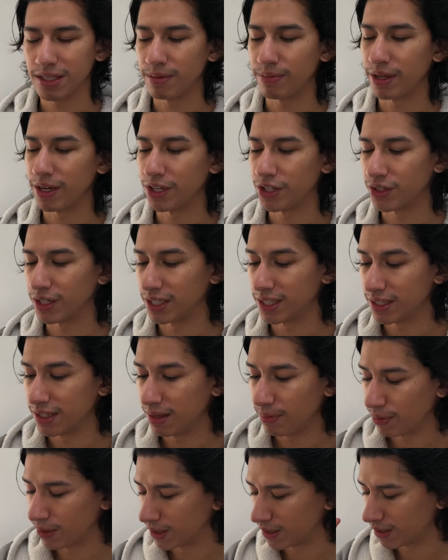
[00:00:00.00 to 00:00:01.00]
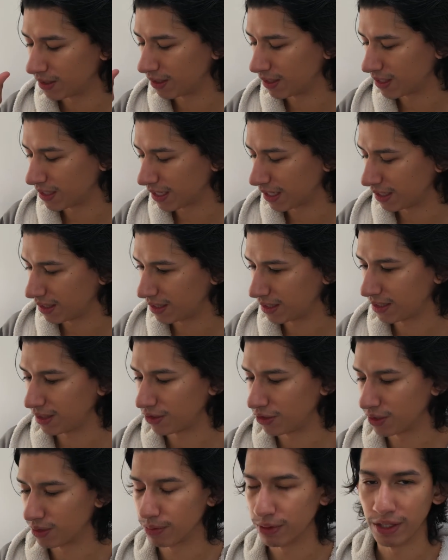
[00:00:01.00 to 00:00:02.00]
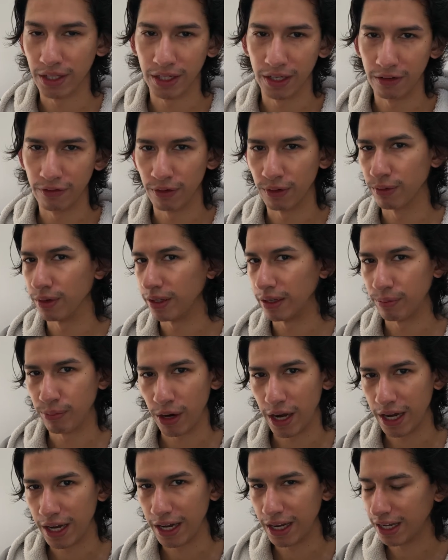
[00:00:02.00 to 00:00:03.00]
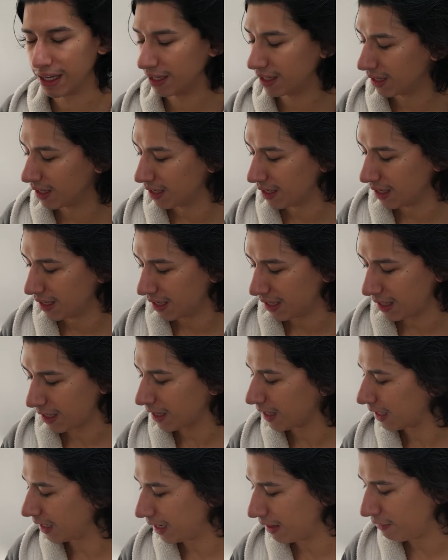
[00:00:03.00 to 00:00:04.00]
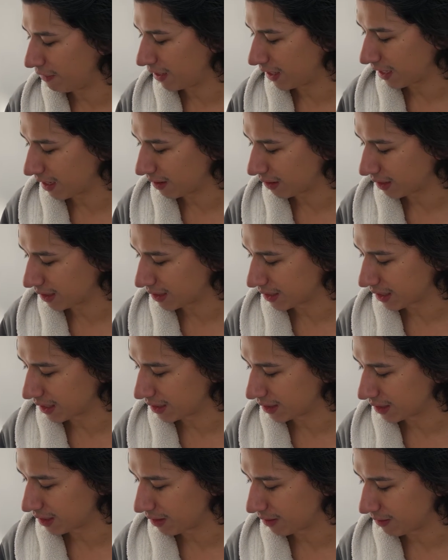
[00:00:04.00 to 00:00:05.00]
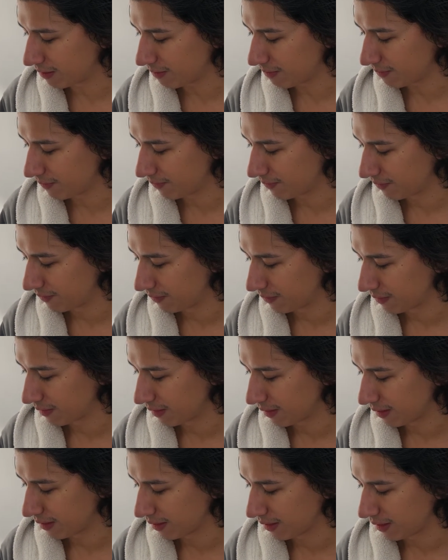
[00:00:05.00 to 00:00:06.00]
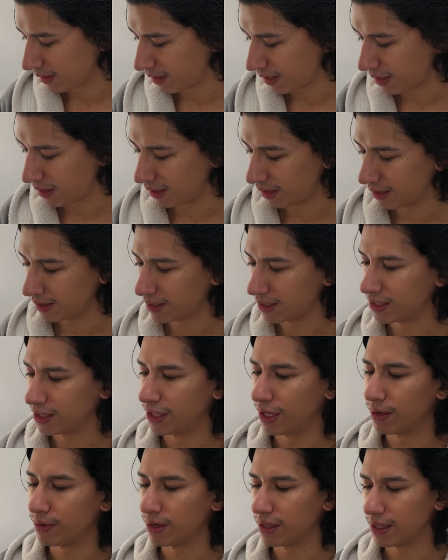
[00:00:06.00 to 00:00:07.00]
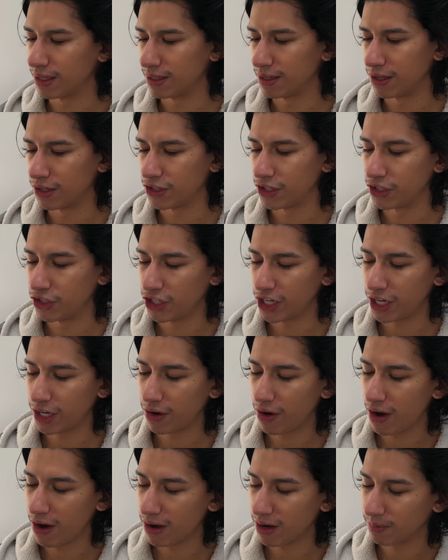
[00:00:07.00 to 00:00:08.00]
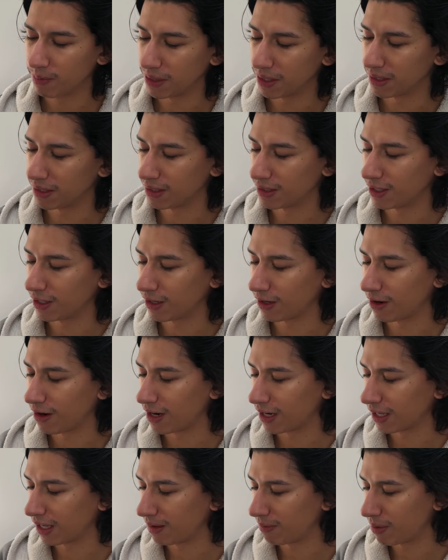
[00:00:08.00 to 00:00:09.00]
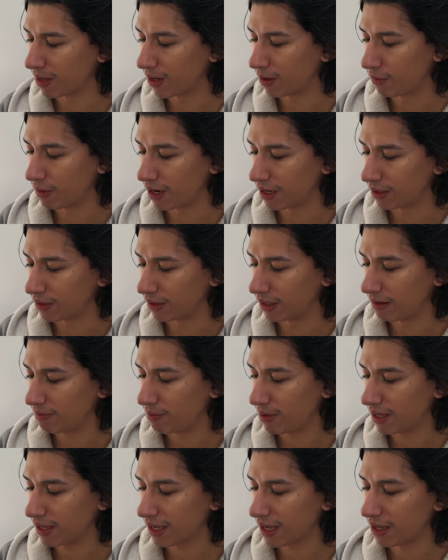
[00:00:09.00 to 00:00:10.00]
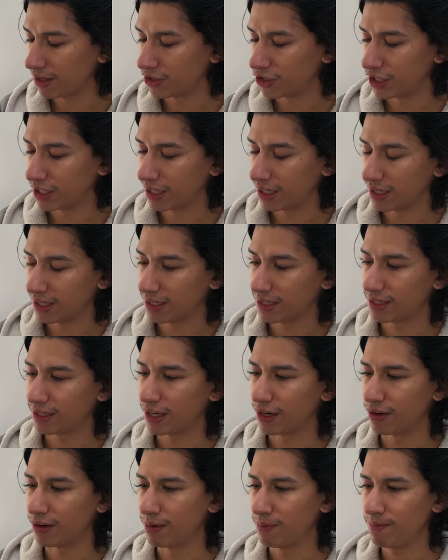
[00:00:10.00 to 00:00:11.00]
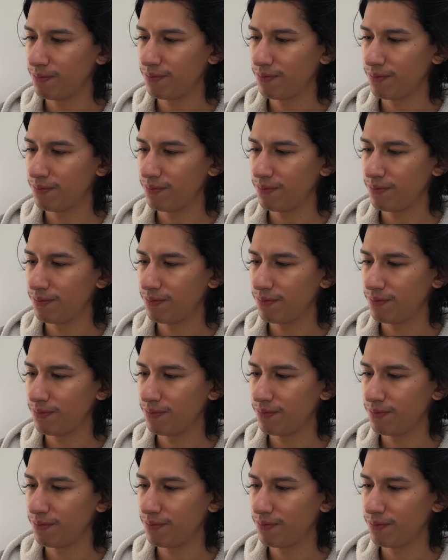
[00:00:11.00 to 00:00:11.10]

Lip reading: It penetrates deeper into the skin, so just really good for really brightening and evening out the skin tone. And then this is newer, this launched in January, but this is her Argan Beta Retinoid Pink Algae Serum.